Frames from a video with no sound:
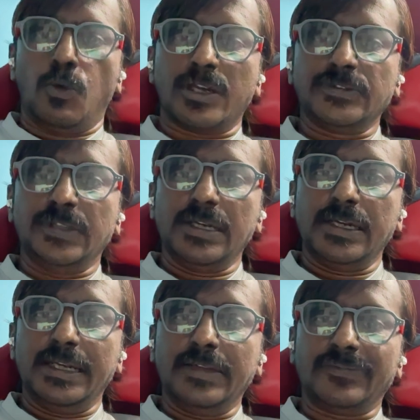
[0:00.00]
what is
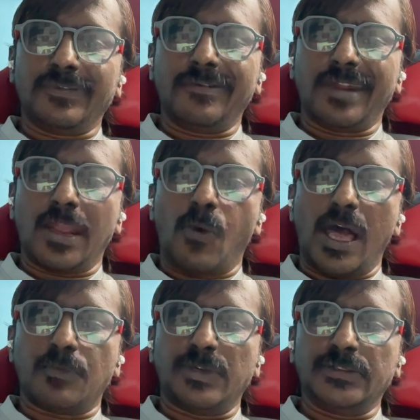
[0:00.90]
the industry
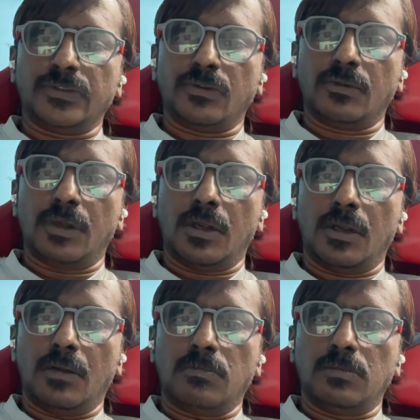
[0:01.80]
requirements,
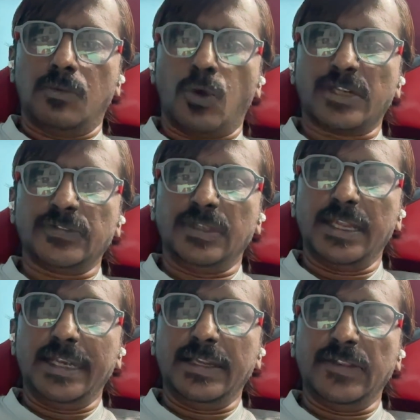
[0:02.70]
what is
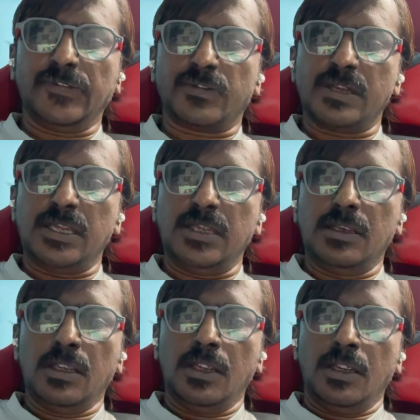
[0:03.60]
the industry
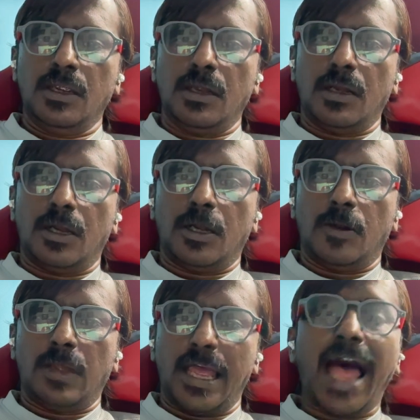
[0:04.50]

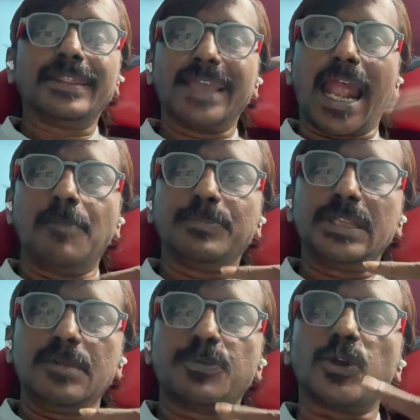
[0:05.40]
the
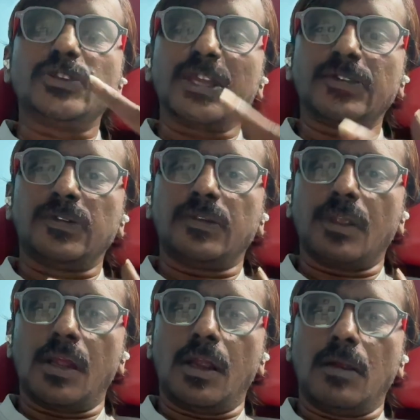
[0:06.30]
company projects
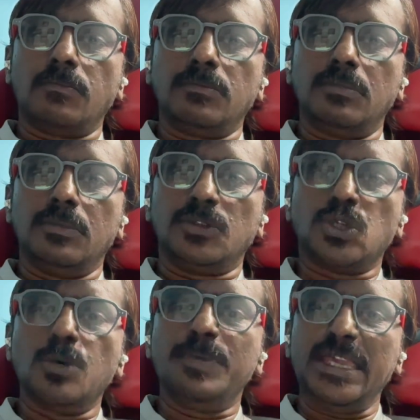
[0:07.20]

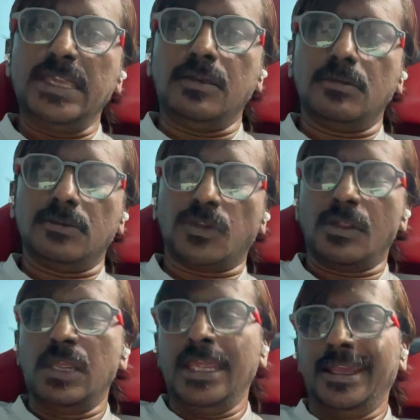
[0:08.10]
to be.
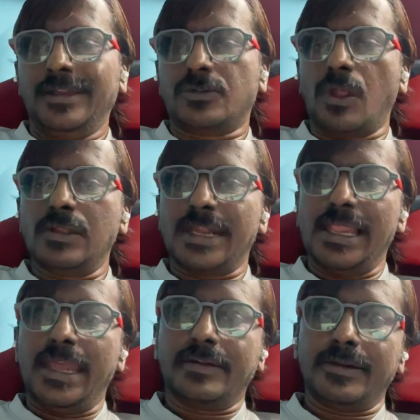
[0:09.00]
So it's all
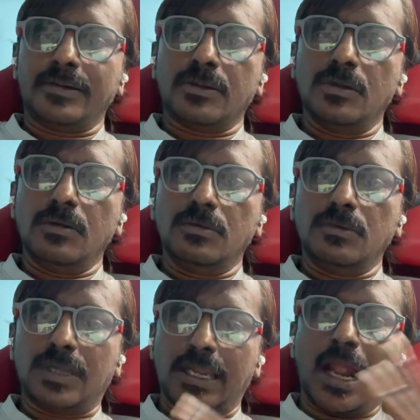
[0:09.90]
related to
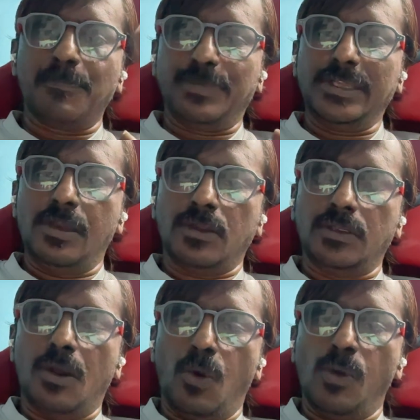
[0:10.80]
company
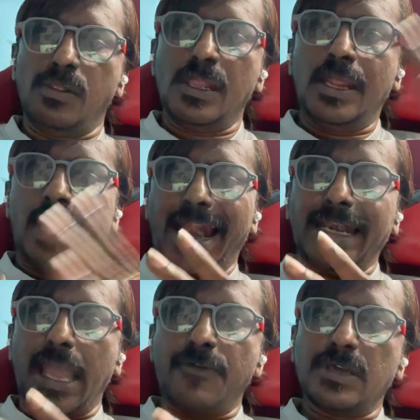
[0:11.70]
on the whole
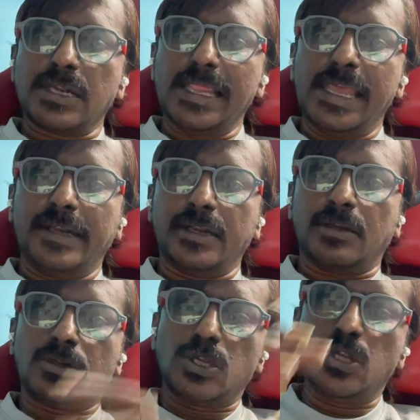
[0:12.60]
and never
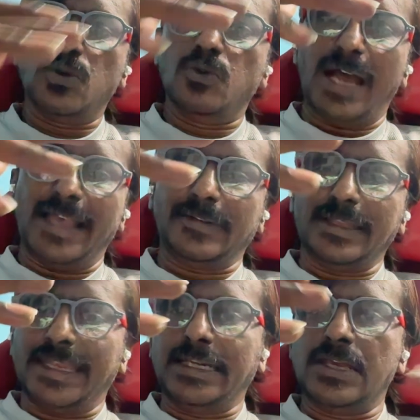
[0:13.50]
related to you as
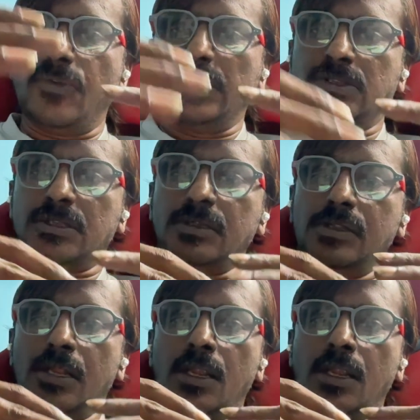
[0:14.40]
an individual,